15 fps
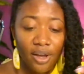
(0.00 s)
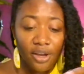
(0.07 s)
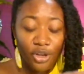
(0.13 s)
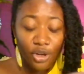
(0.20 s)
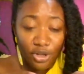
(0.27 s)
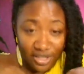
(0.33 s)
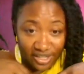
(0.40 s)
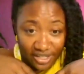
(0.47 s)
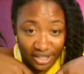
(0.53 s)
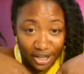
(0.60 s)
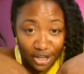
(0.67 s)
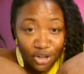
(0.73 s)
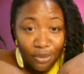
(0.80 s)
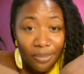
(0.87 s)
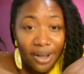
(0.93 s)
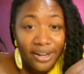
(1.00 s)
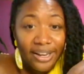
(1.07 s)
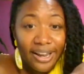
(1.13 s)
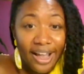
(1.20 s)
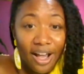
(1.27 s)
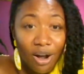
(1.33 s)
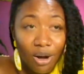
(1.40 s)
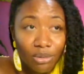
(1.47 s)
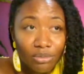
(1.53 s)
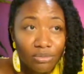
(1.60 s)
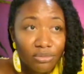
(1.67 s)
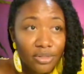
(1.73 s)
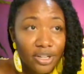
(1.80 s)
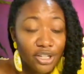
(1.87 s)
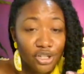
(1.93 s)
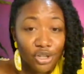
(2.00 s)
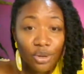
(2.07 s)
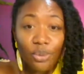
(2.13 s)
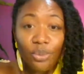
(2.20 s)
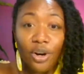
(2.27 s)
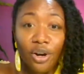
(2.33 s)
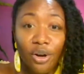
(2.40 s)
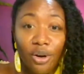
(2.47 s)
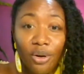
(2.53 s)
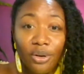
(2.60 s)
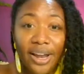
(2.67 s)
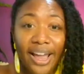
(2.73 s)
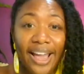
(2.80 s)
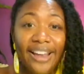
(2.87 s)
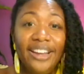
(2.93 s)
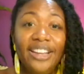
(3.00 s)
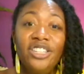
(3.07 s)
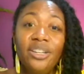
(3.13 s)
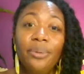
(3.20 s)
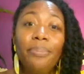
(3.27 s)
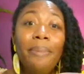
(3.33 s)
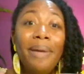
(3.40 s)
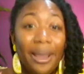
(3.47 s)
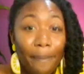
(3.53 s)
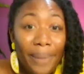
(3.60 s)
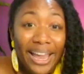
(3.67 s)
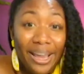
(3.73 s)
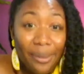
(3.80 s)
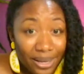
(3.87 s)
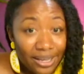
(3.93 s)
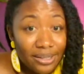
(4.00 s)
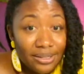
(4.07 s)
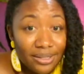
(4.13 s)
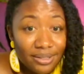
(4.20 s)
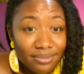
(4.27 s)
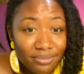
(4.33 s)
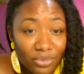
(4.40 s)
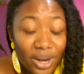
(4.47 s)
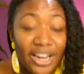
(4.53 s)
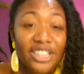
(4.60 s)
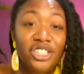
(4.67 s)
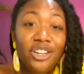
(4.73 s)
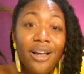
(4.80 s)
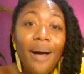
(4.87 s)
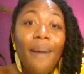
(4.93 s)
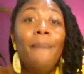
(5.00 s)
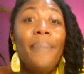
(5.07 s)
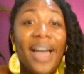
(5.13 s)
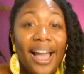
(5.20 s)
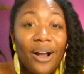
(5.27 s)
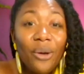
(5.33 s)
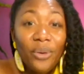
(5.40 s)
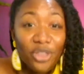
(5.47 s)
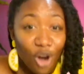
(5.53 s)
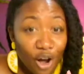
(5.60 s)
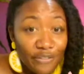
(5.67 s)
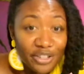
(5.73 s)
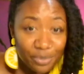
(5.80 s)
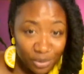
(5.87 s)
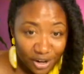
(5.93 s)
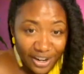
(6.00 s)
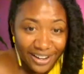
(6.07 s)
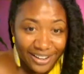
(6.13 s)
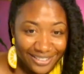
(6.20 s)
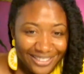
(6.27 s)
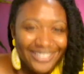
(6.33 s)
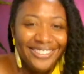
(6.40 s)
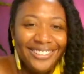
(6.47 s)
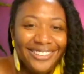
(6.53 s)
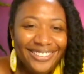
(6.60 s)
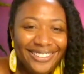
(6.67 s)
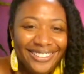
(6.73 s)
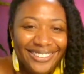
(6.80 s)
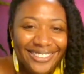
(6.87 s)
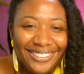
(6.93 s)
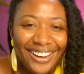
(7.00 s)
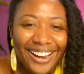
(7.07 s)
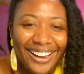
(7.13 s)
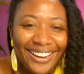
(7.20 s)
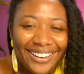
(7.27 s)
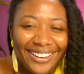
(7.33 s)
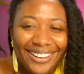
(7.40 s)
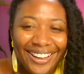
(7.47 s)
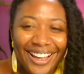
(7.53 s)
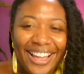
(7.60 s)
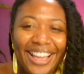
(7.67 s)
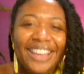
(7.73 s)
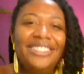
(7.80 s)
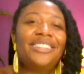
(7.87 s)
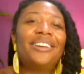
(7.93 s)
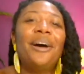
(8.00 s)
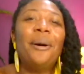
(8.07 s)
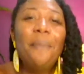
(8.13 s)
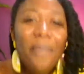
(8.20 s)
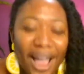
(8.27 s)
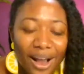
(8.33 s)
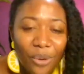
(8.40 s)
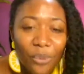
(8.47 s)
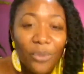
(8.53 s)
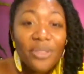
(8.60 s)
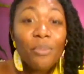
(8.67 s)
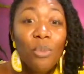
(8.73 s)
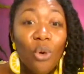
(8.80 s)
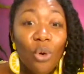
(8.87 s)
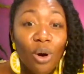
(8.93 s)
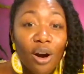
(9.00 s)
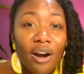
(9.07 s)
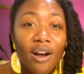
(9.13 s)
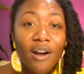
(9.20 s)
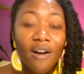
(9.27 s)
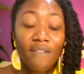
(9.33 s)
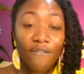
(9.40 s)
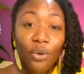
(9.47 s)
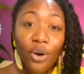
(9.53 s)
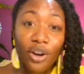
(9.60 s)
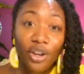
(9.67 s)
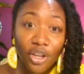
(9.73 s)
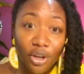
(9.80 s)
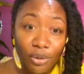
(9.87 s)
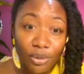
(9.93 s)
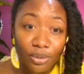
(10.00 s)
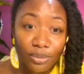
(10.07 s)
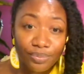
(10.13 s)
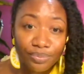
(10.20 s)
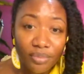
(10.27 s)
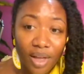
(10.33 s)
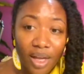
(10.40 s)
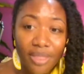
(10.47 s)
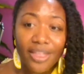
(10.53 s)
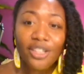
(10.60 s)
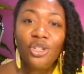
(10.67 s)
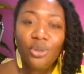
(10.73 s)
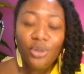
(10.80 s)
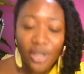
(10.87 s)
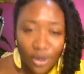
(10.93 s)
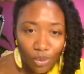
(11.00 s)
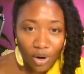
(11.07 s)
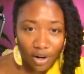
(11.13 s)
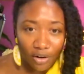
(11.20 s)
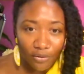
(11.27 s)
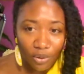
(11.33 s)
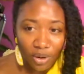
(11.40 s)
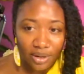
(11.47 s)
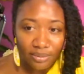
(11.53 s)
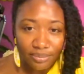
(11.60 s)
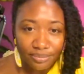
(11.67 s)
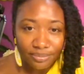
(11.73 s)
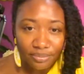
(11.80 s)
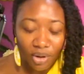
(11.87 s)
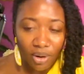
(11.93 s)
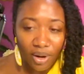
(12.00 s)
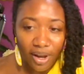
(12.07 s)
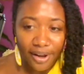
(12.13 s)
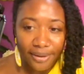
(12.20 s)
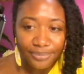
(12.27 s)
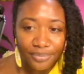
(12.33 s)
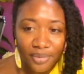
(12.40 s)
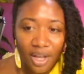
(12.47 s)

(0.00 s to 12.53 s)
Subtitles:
You should send your money out into the world, and it should make babies, right? It should come back with offspring, right? It should come back with more for you that you didn't work for. Okay.